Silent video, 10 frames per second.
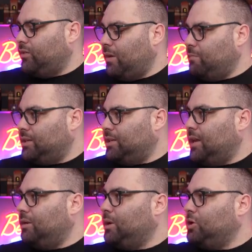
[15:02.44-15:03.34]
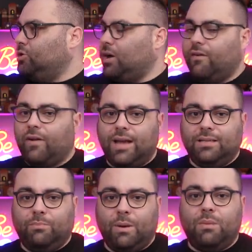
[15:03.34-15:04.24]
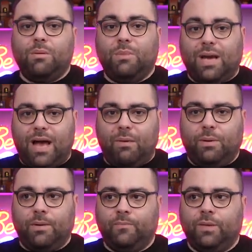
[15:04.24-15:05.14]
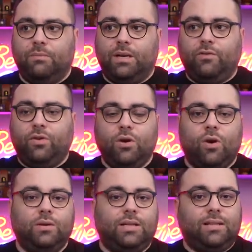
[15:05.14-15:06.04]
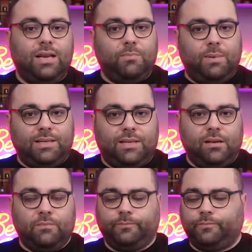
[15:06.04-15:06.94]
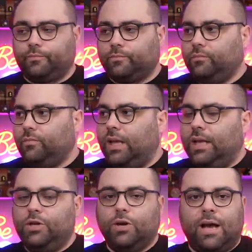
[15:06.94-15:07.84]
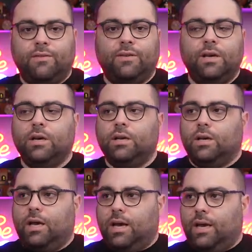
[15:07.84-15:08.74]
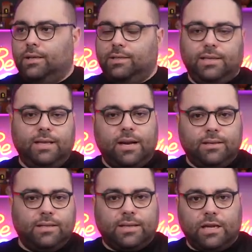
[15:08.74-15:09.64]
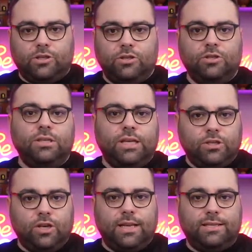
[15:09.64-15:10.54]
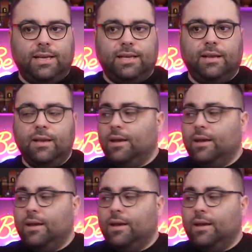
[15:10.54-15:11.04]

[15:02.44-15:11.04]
5% because you have high CPM and be happy. But if you go in a trained pixel and you have CTR discussions, yes, you can see it.